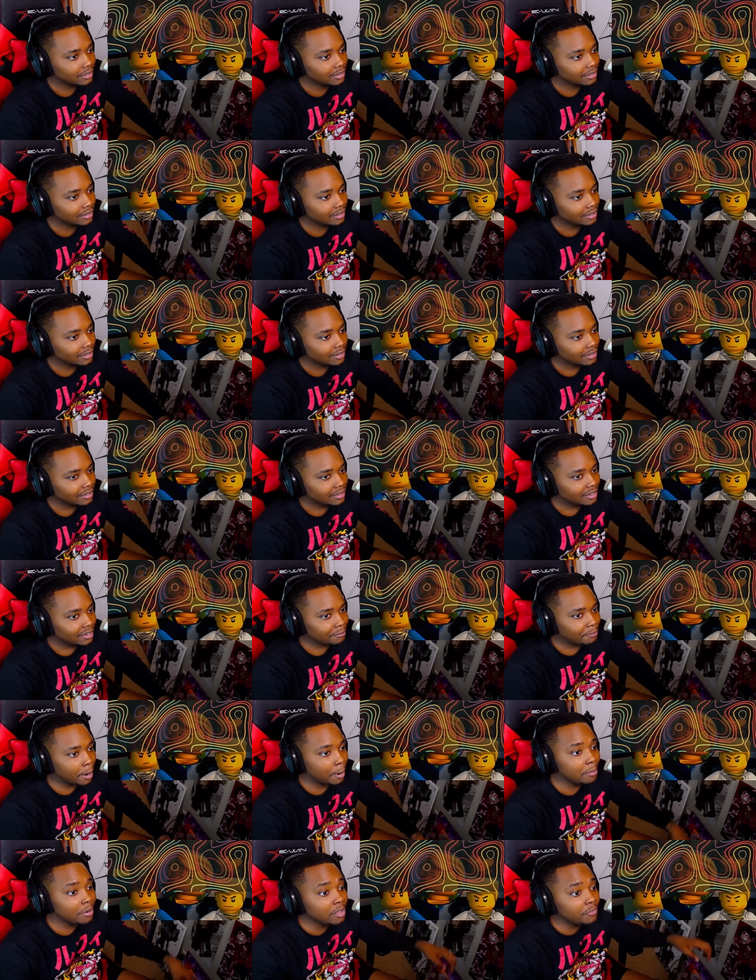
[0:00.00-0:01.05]
We will.
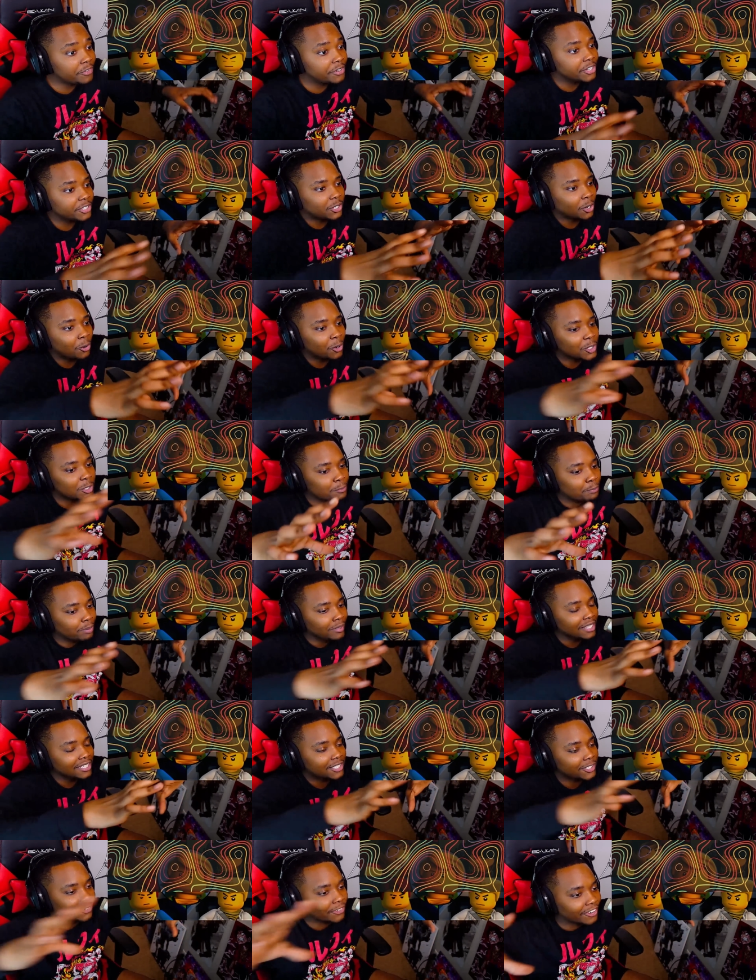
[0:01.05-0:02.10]
I'm loving this whole split
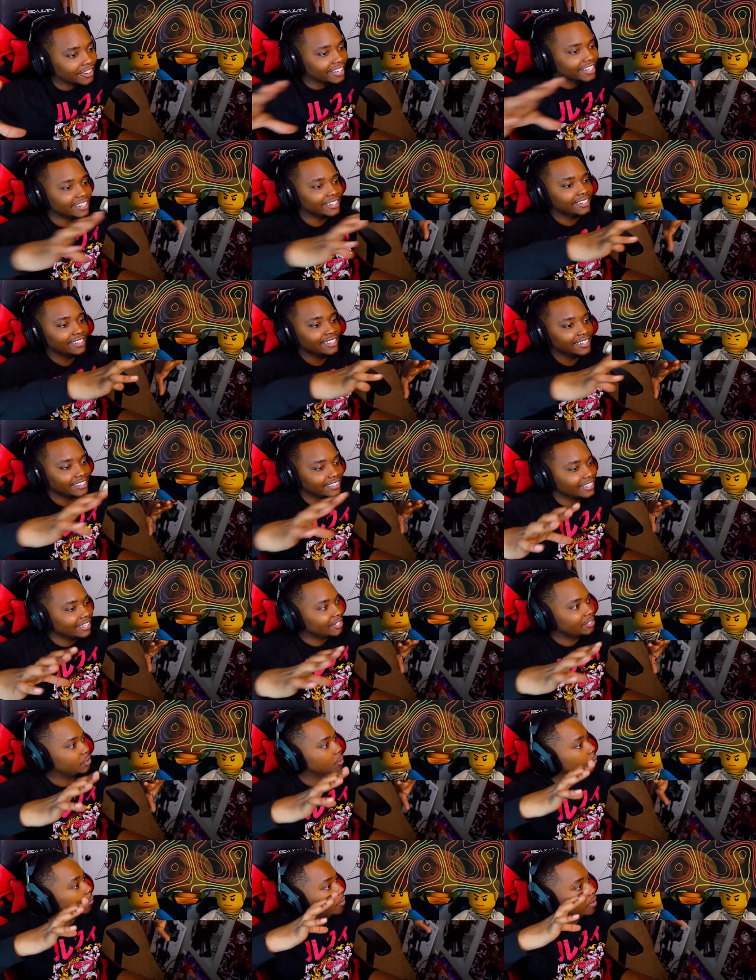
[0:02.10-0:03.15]
screen they
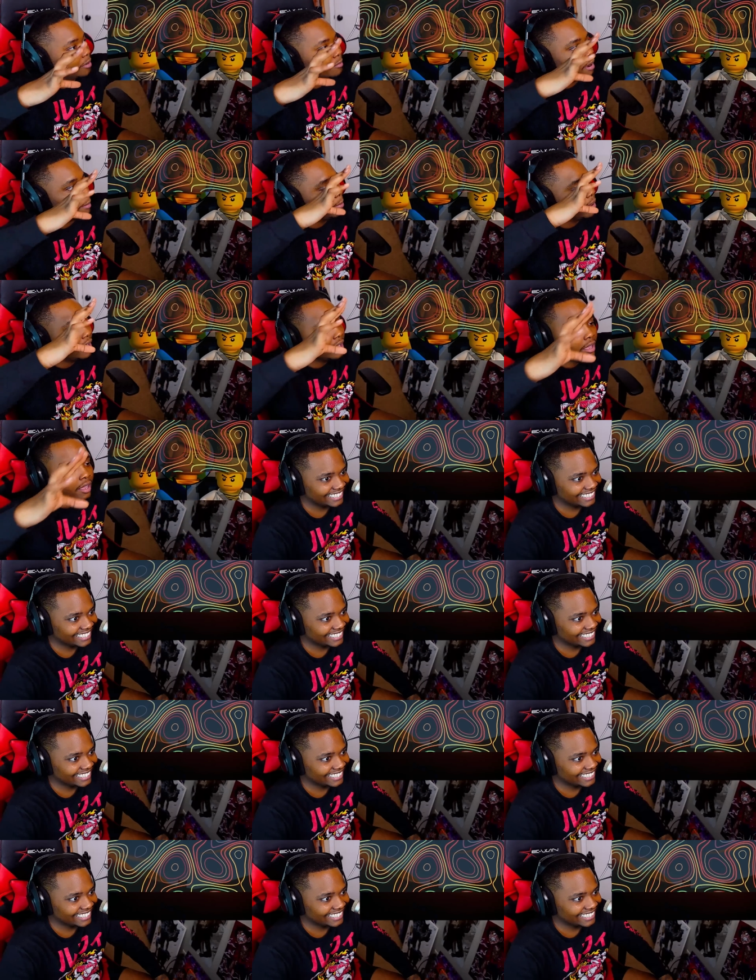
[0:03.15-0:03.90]
doing, my bad.